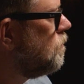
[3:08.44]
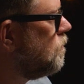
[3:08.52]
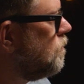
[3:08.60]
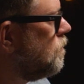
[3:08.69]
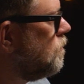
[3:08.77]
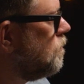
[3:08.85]

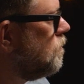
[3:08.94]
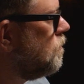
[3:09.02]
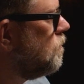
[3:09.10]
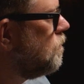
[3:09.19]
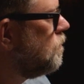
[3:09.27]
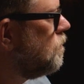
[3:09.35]

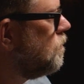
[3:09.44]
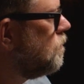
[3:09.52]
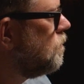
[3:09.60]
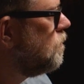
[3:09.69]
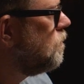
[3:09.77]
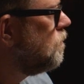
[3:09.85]

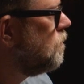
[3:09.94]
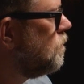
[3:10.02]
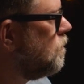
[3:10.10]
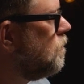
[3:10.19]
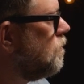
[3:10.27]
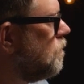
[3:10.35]

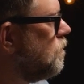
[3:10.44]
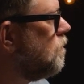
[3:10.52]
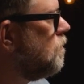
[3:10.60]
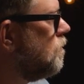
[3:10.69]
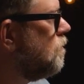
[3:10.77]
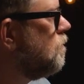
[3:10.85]

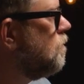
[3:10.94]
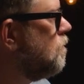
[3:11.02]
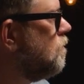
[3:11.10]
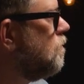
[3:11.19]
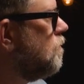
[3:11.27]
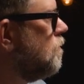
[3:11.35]

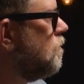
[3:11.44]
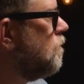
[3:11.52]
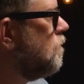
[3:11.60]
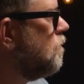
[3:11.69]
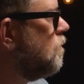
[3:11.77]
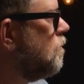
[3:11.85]

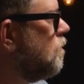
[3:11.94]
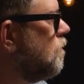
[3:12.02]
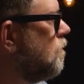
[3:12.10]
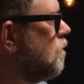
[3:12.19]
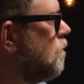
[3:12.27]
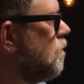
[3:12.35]

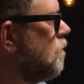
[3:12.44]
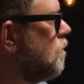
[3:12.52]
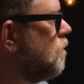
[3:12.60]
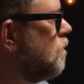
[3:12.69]
[no speech]